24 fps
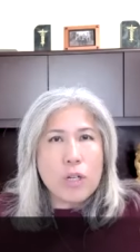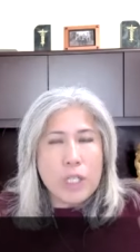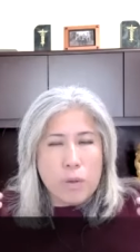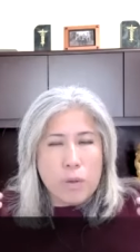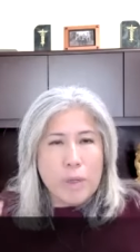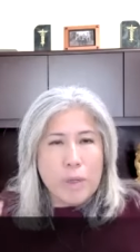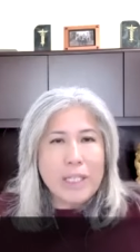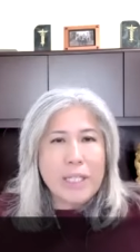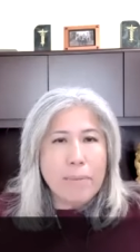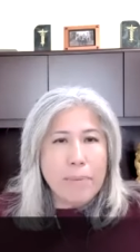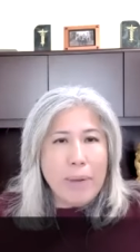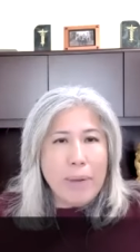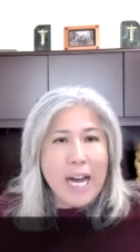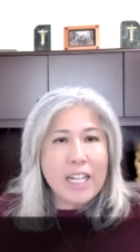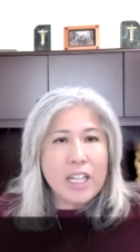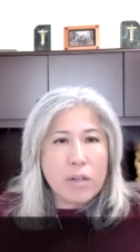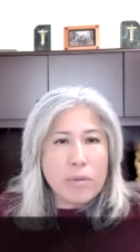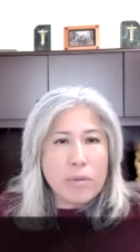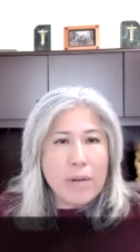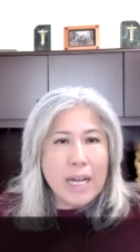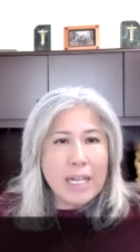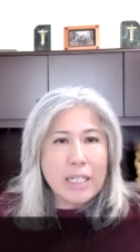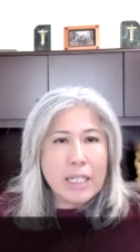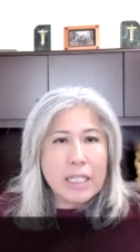to what the body
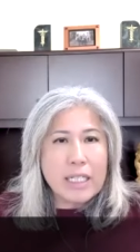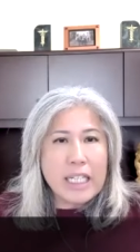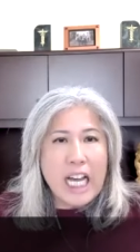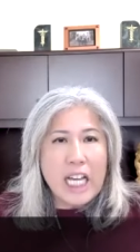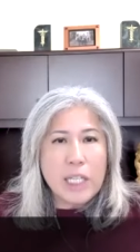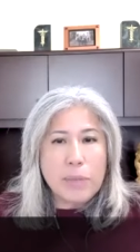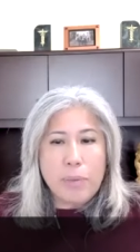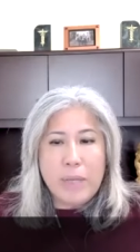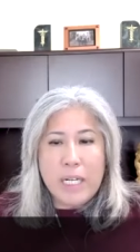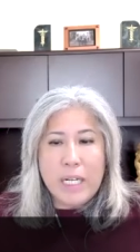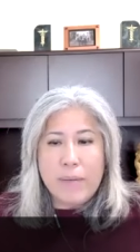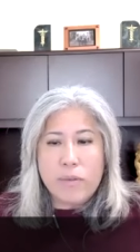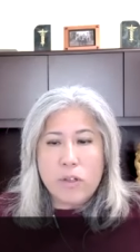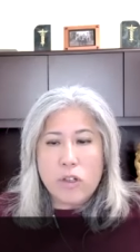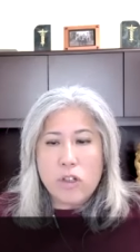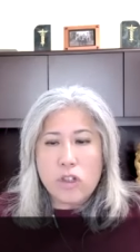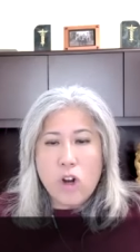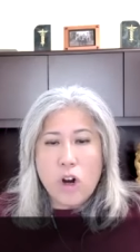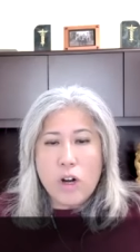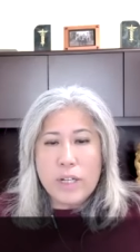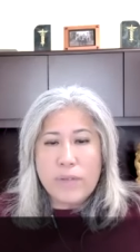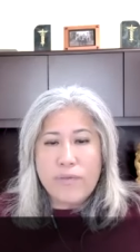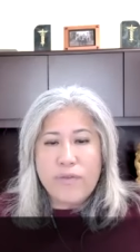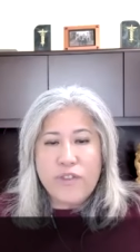recognizes but if you
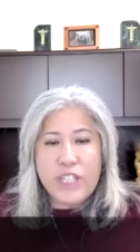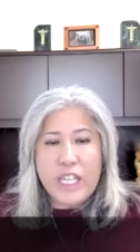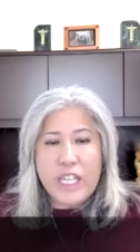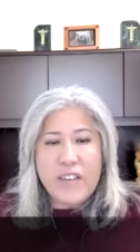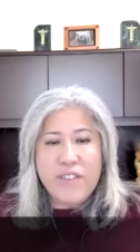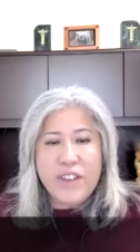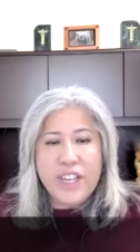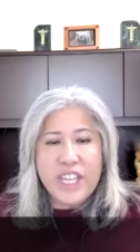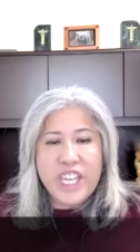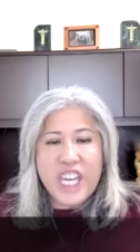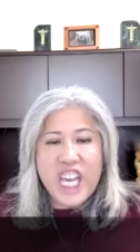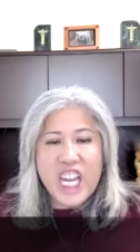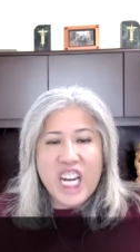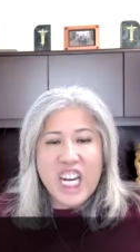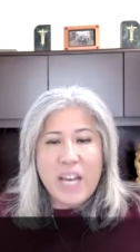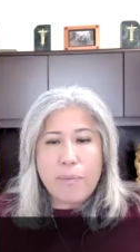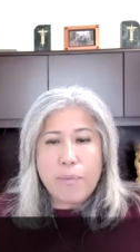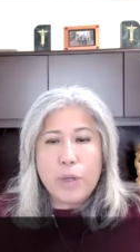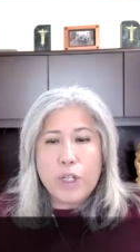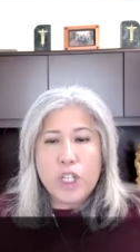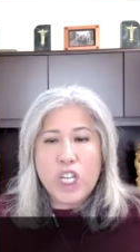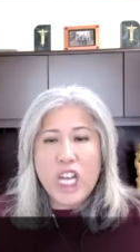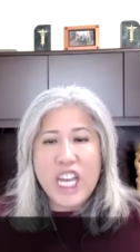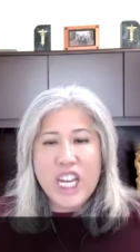start giving it like
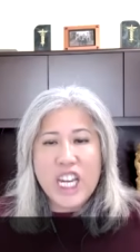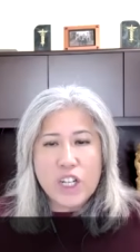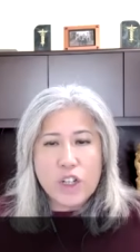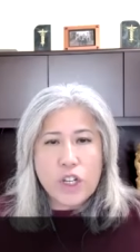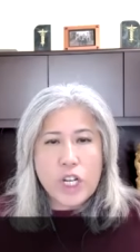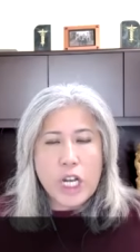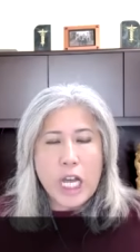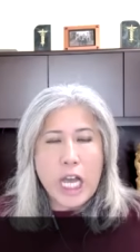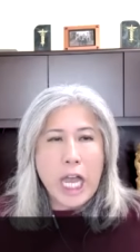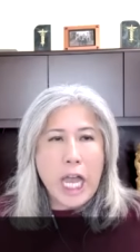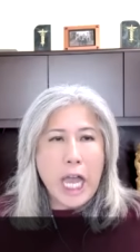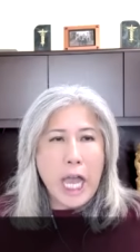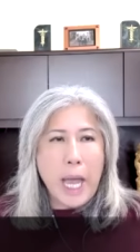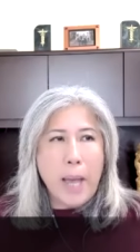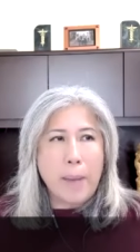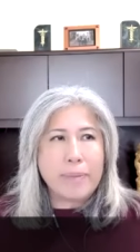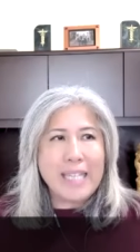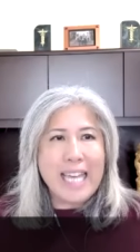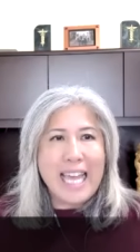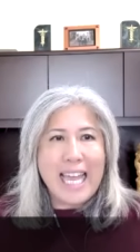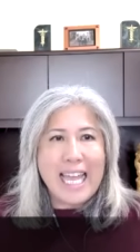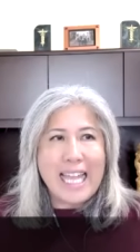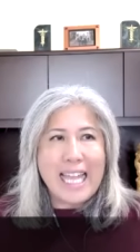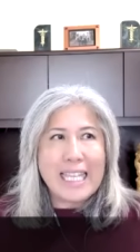potato chips
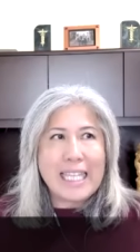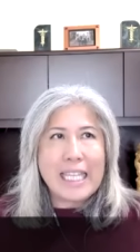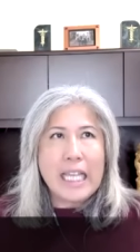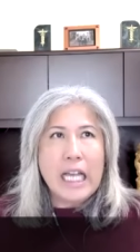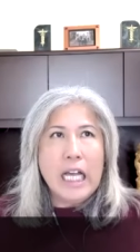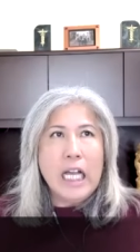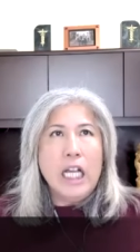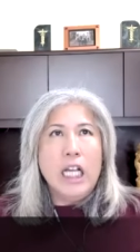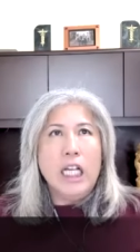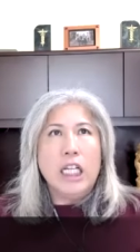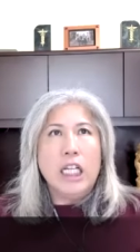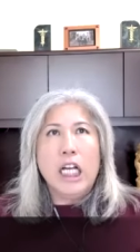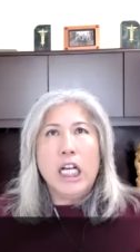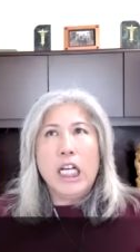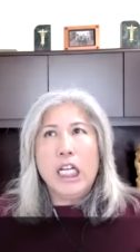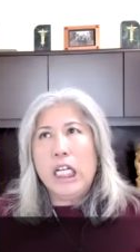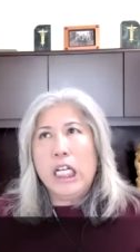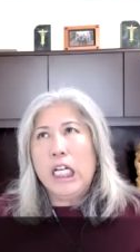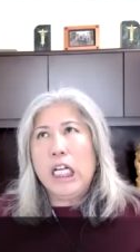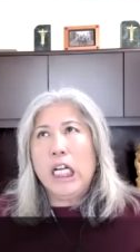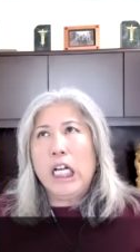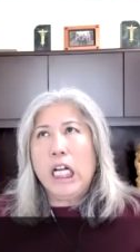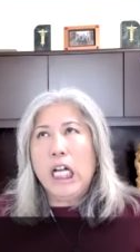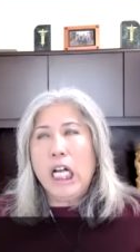and
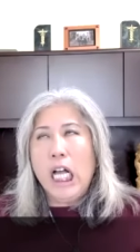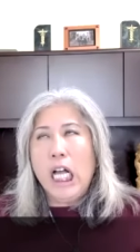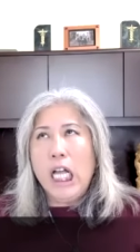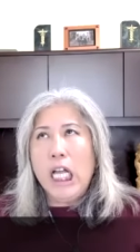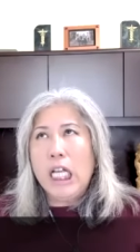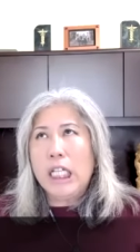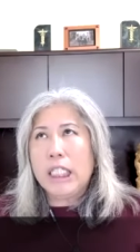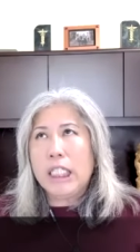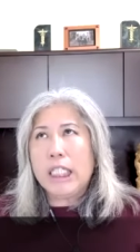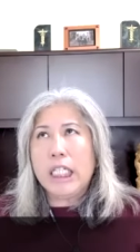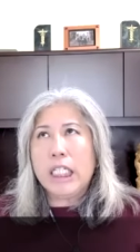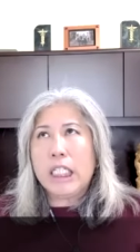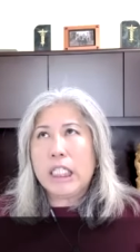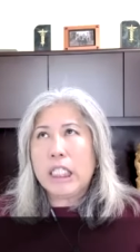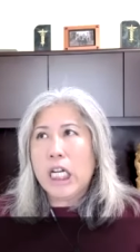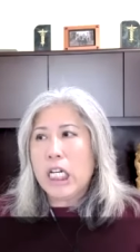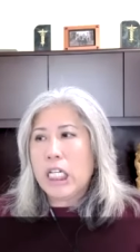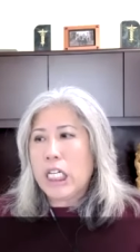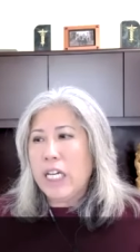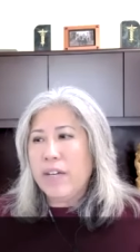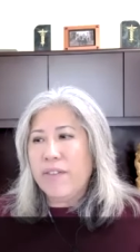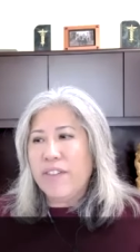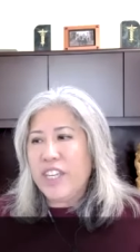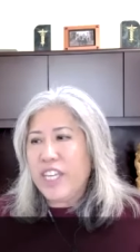uh and you
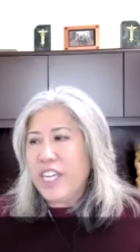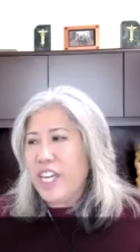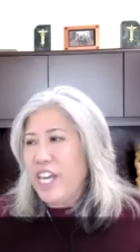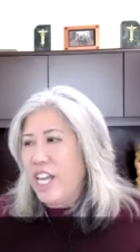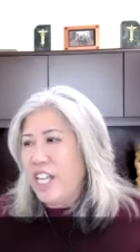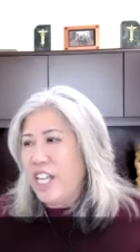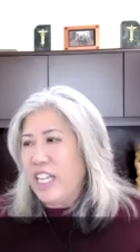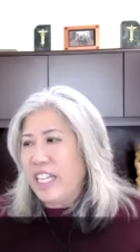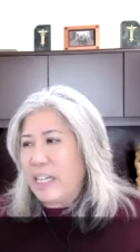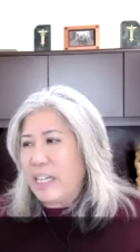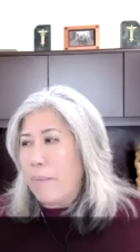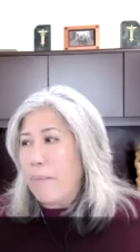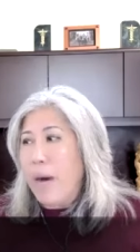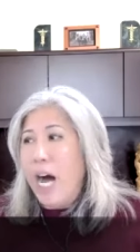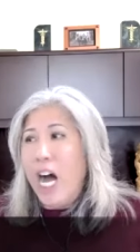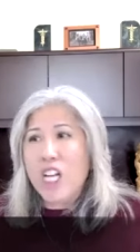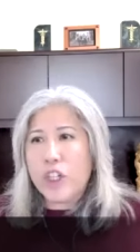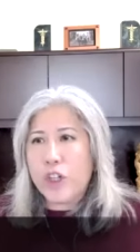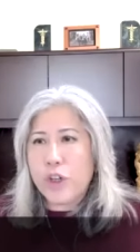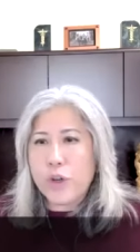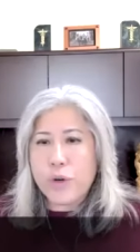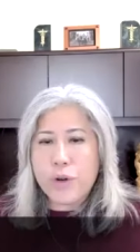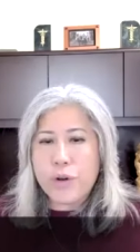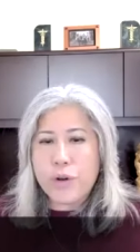start giving it like a
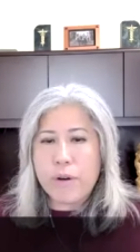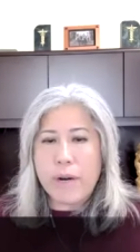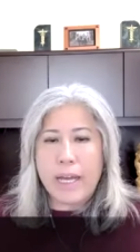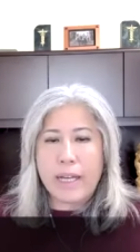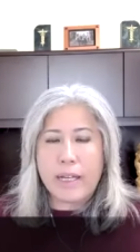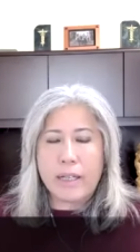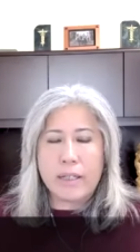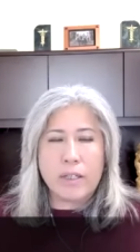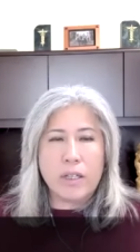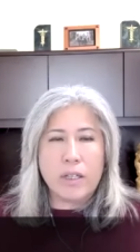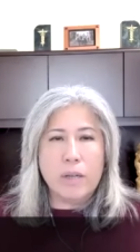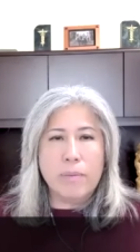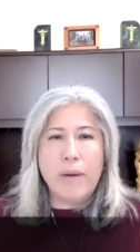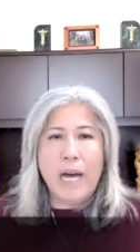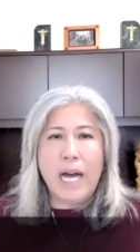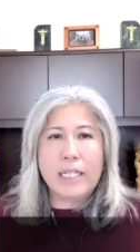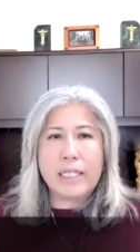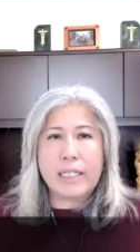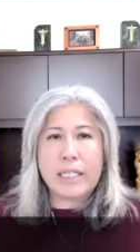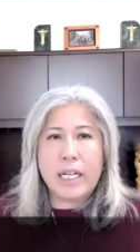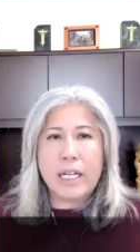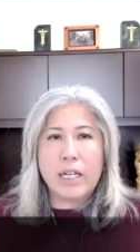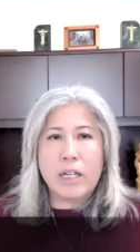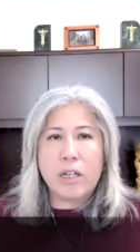monster drink your
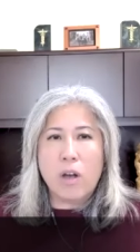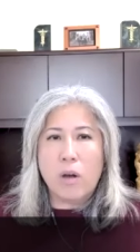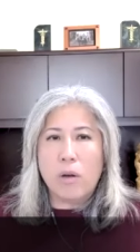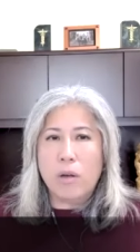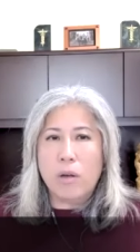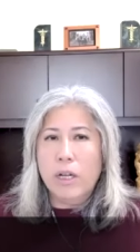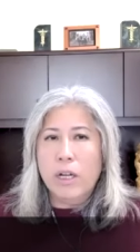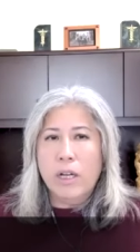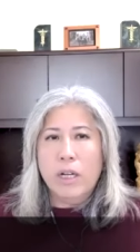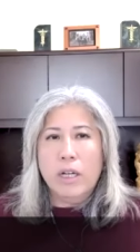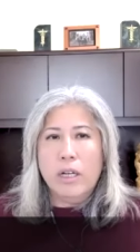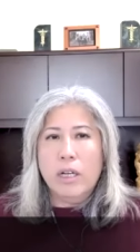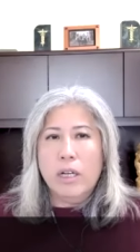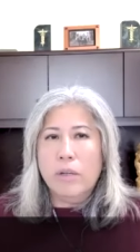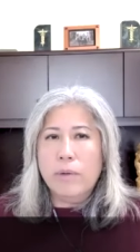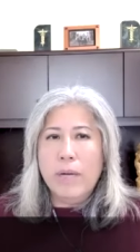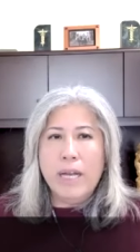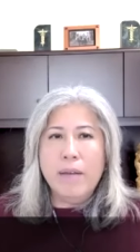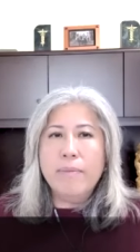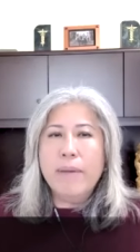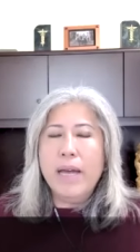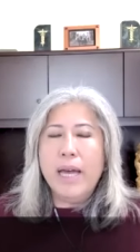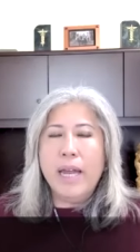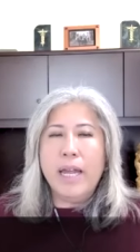body's gonna go oh
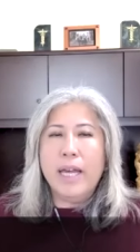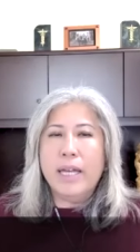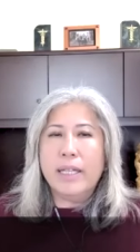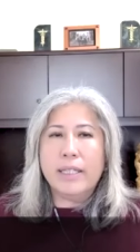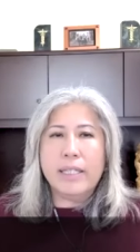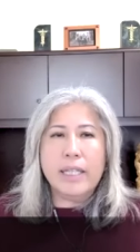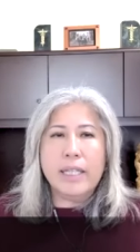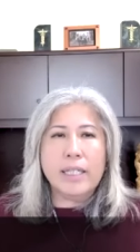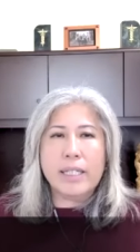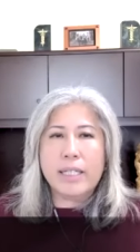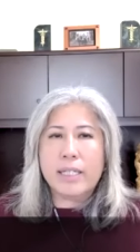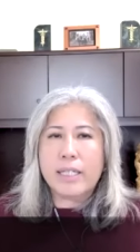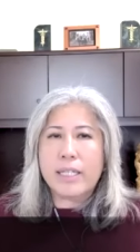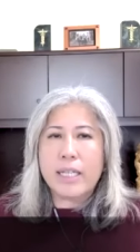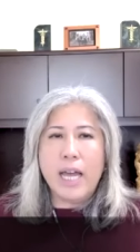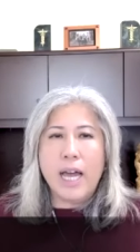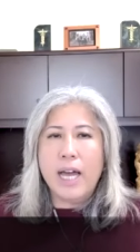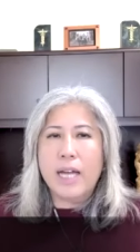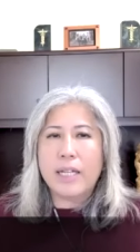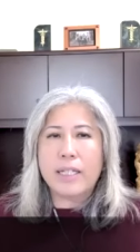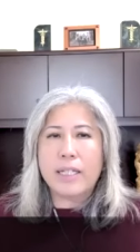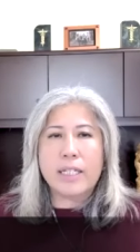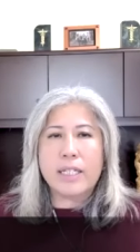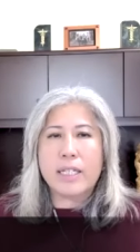wait a minute this is
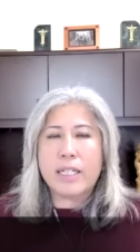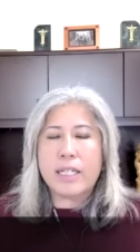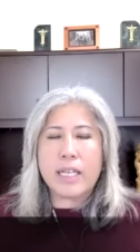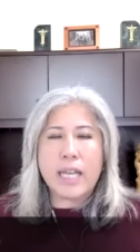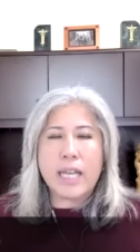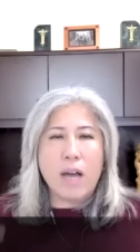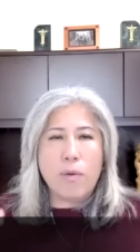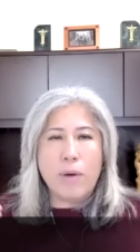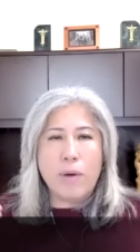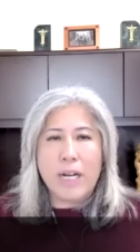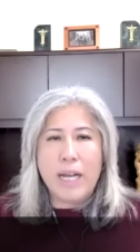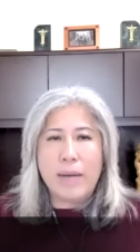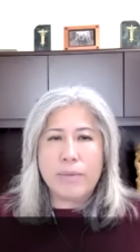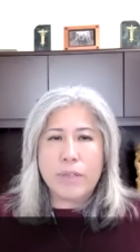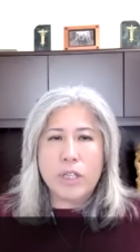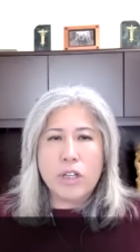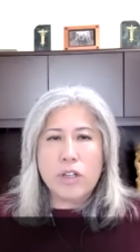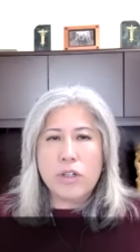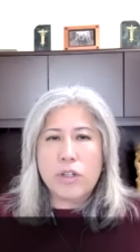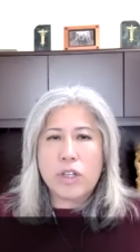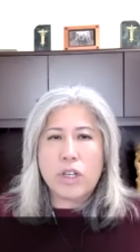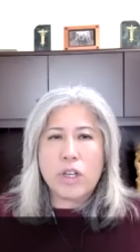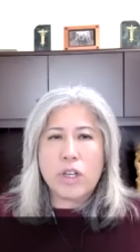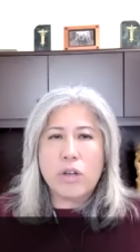not this is not what i'm
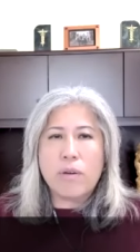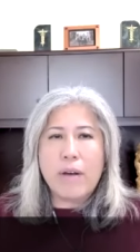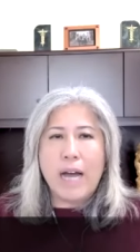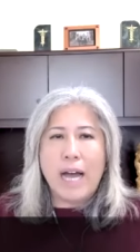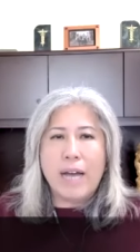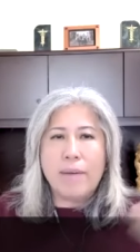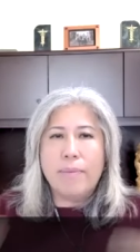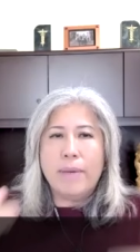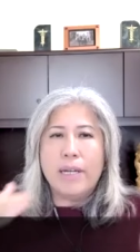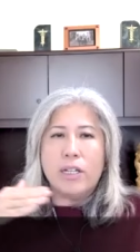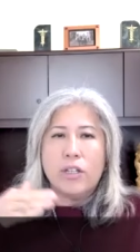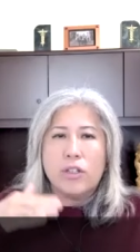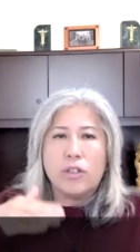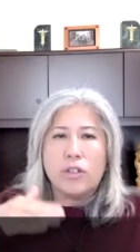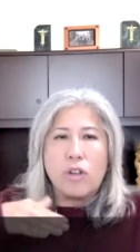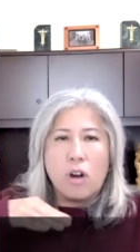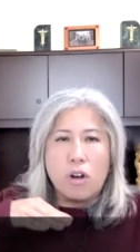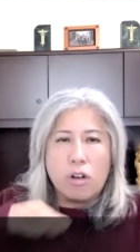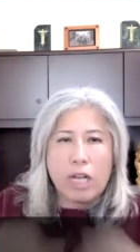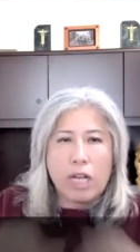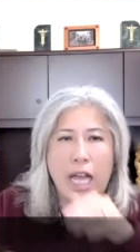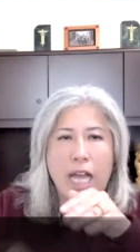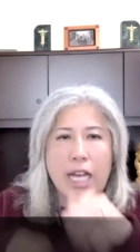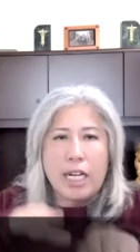used to i better
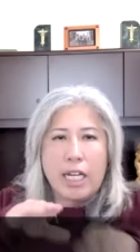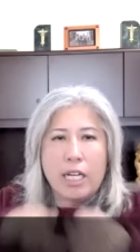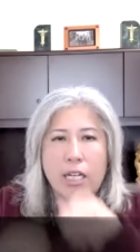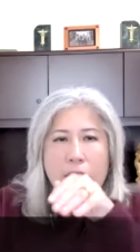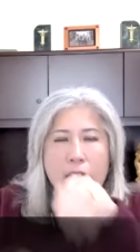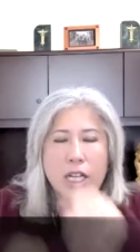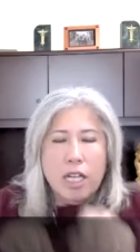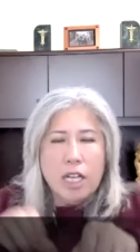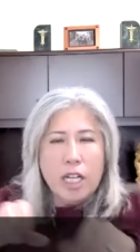start kind of